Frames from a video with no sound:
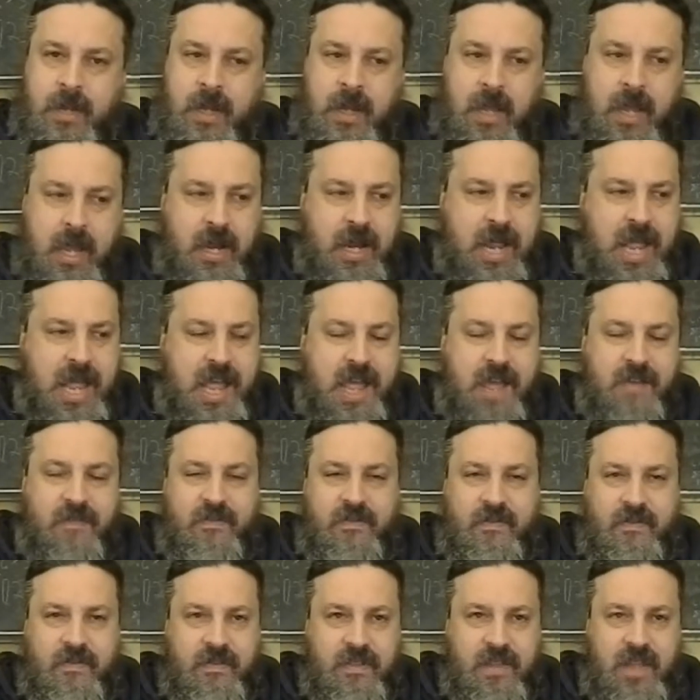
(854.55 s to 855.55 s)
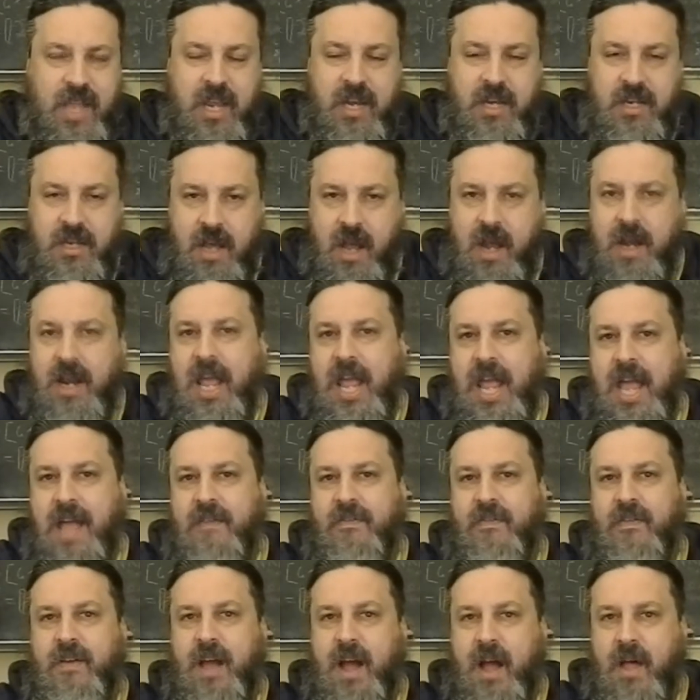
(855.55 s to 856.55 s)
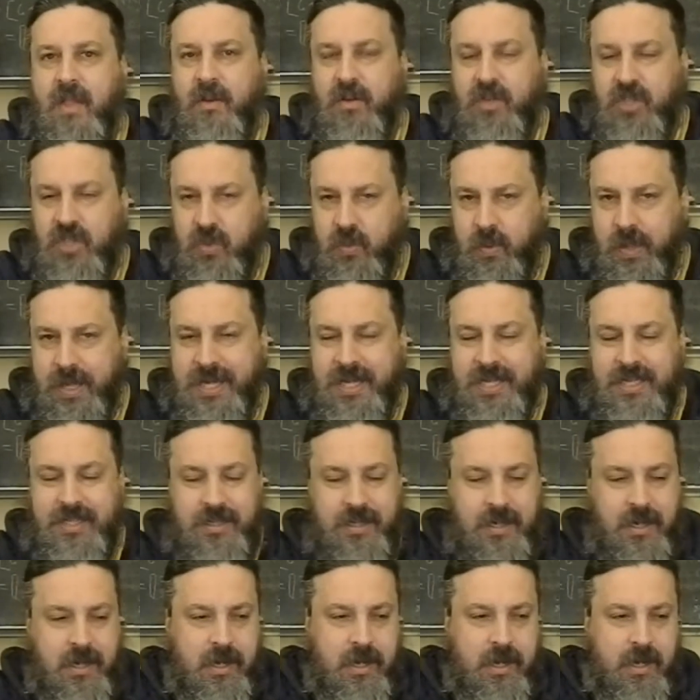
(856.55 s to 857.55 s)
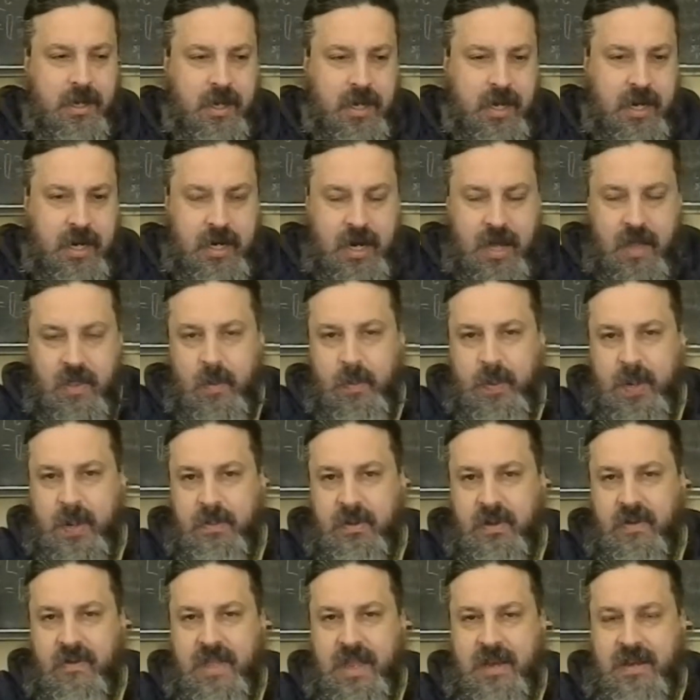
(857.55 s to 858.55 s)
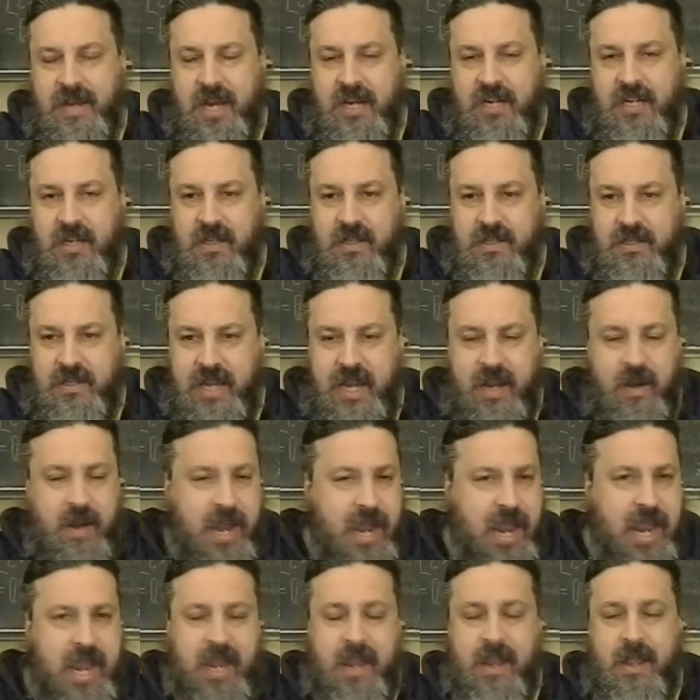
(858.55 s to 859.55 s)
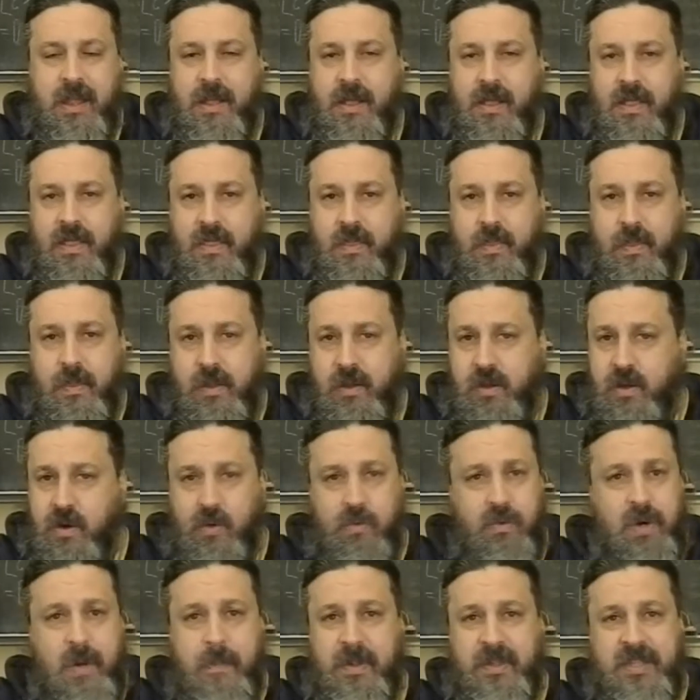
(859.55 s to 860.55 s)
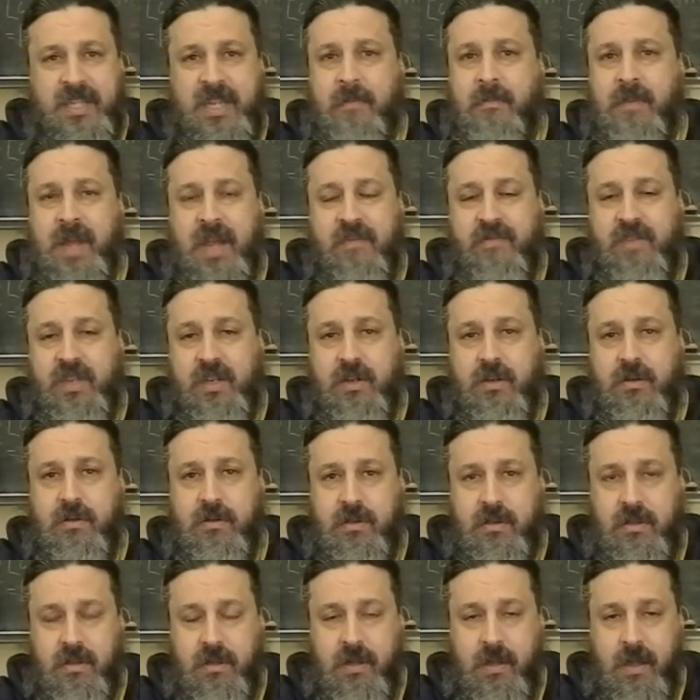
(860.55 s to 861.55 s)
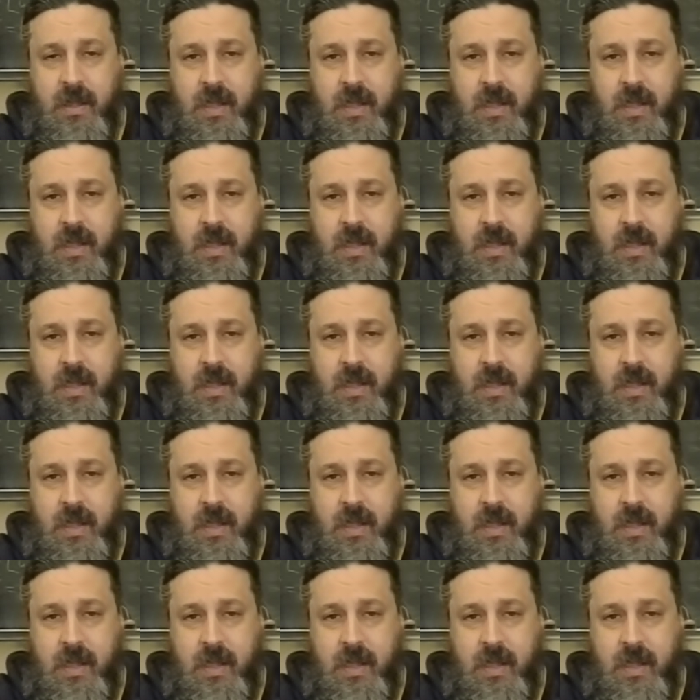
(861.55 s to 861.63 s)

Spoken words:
and not have other Swedes and other people of that nation say, hey, you don't represent my views.